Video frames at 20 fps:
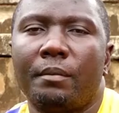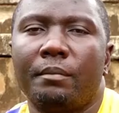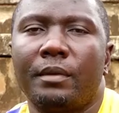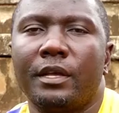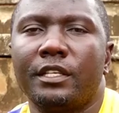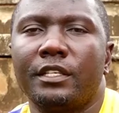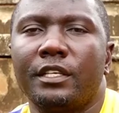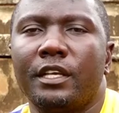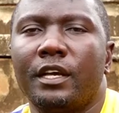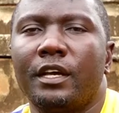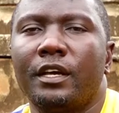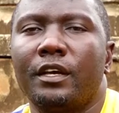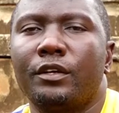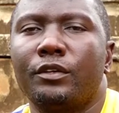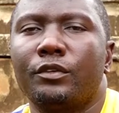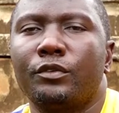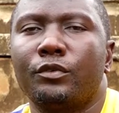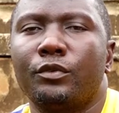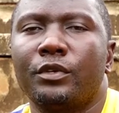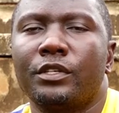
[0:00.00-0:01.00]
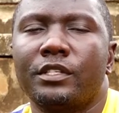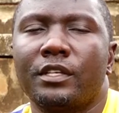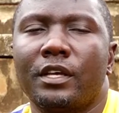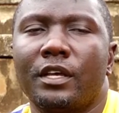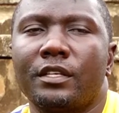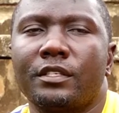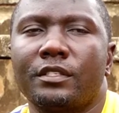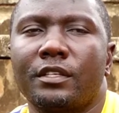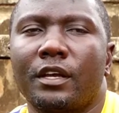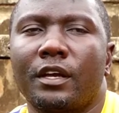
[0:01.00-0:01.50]
Amanya Louis
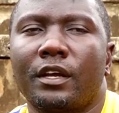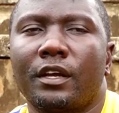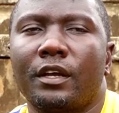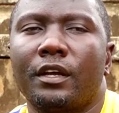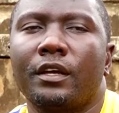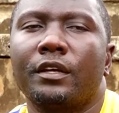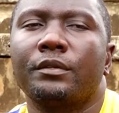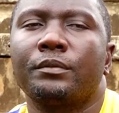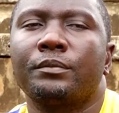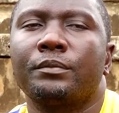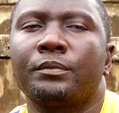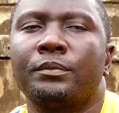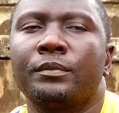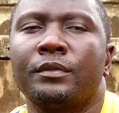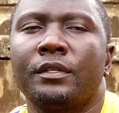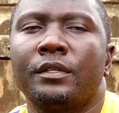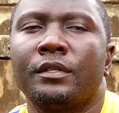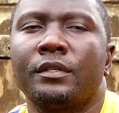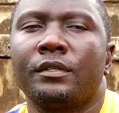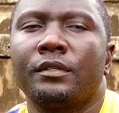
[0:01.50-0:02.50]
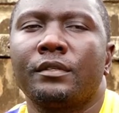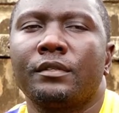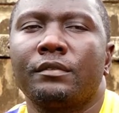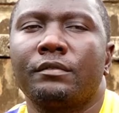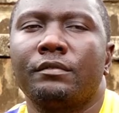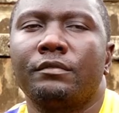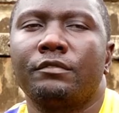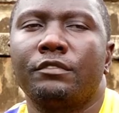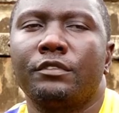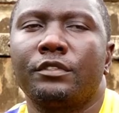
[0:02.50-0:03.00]
Isaac.
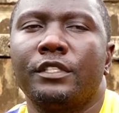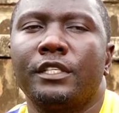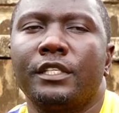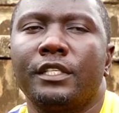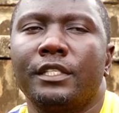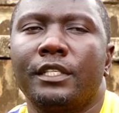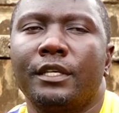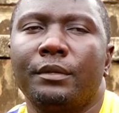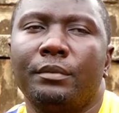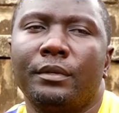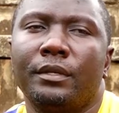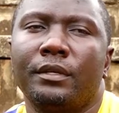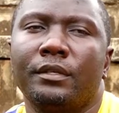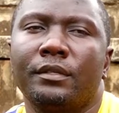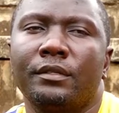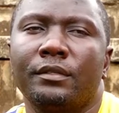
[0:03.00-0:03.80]
Mvudde Ntebe.